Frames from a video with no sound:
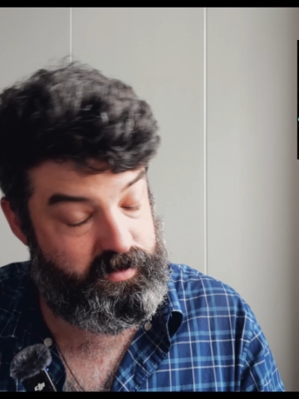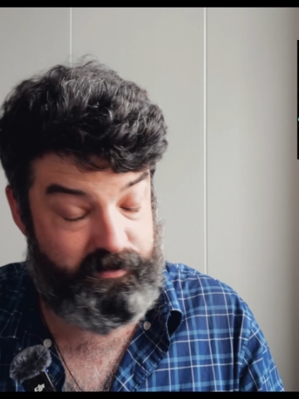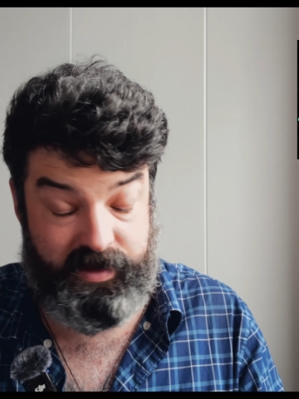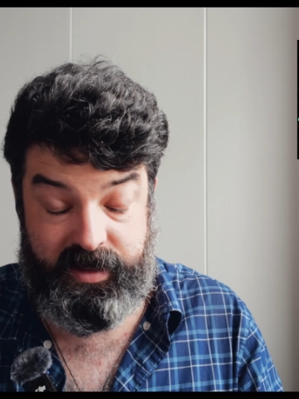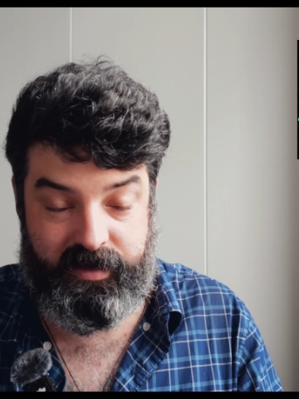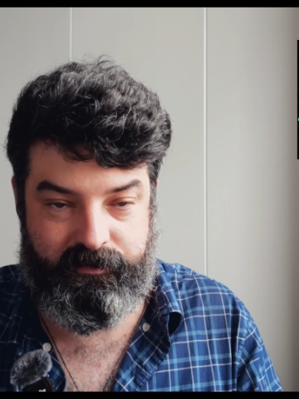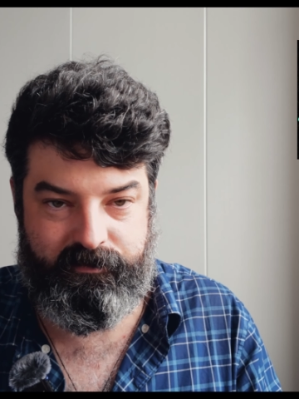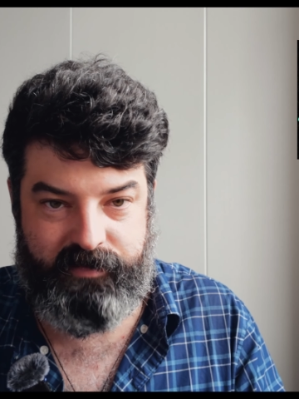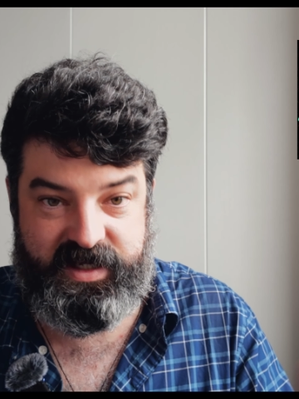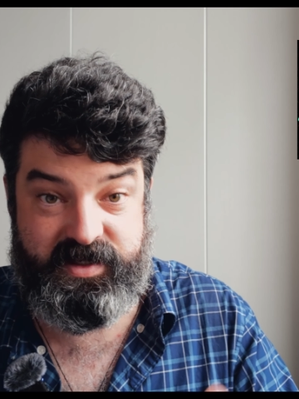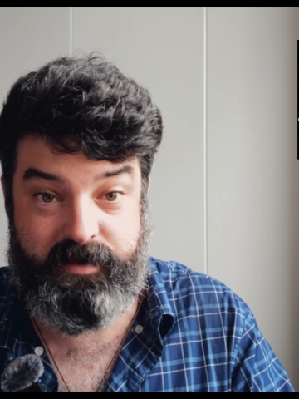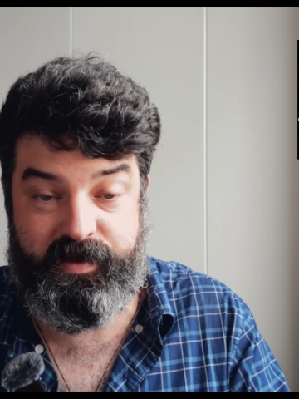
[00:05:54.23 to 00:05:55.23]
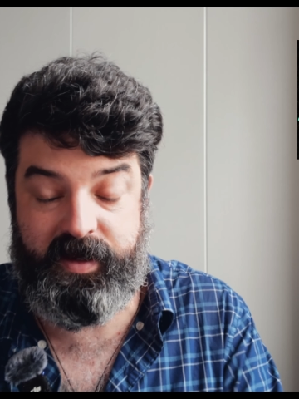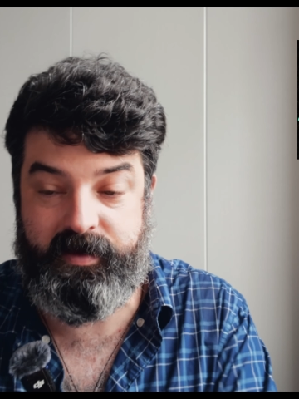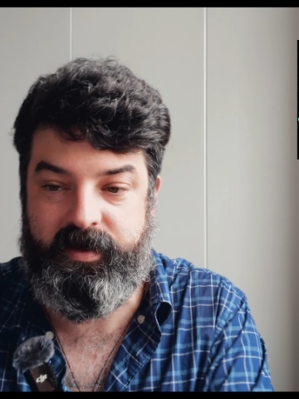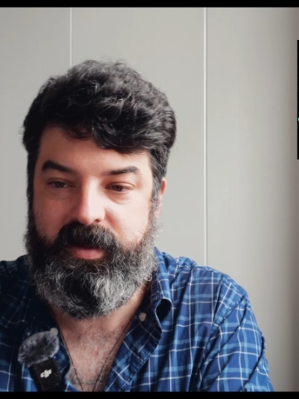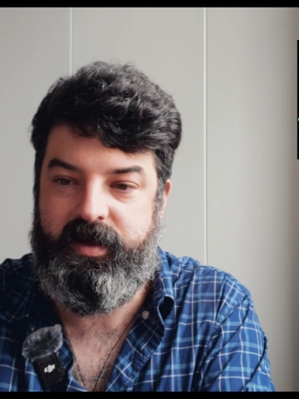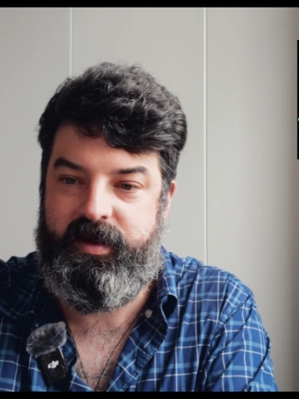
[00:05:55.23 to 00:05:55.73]
I'm getting mixed up here.
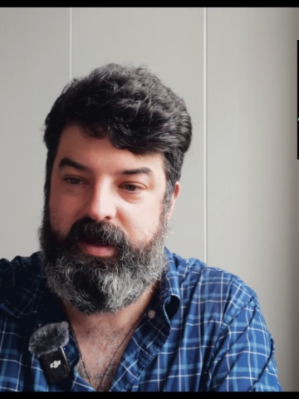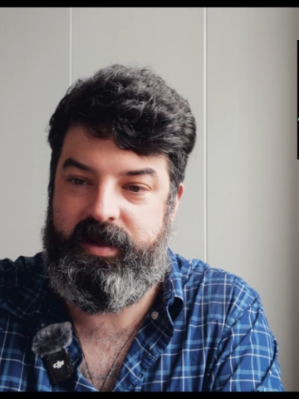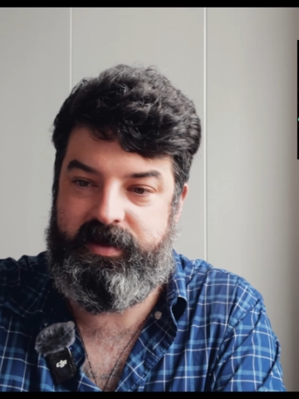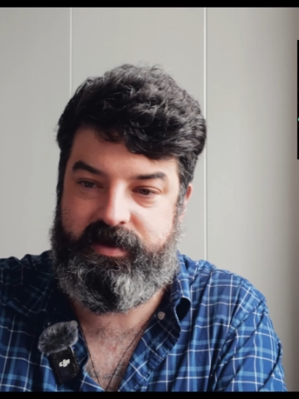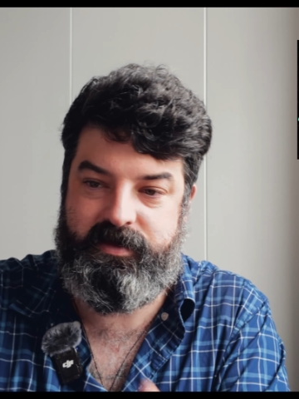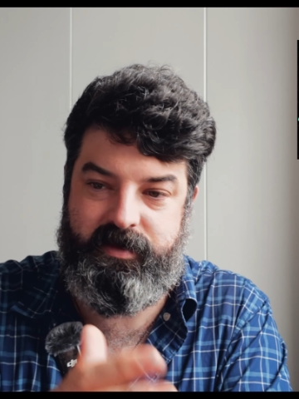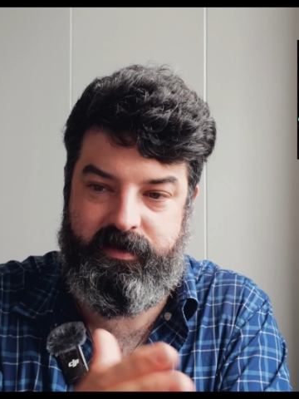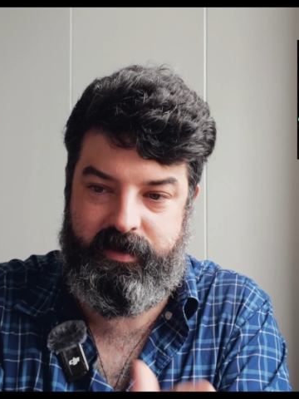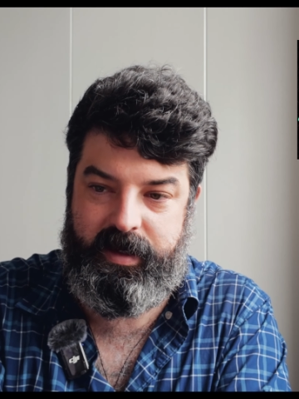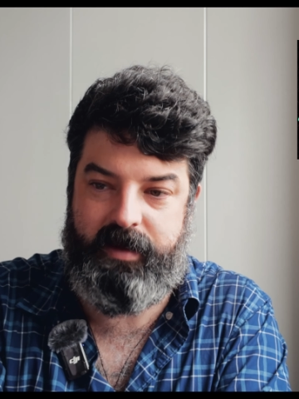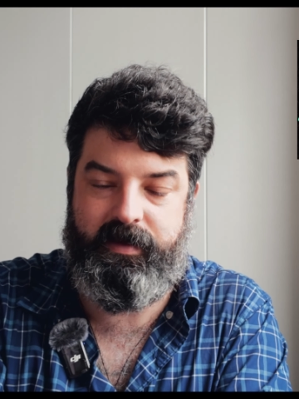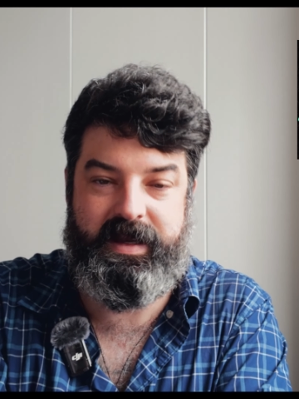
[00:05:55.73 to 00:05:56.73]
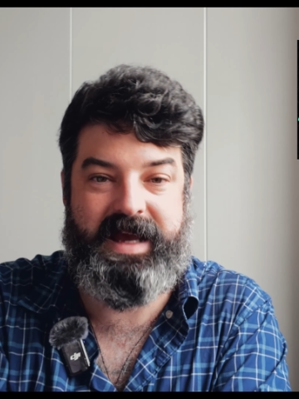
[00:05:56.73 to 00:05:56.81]
It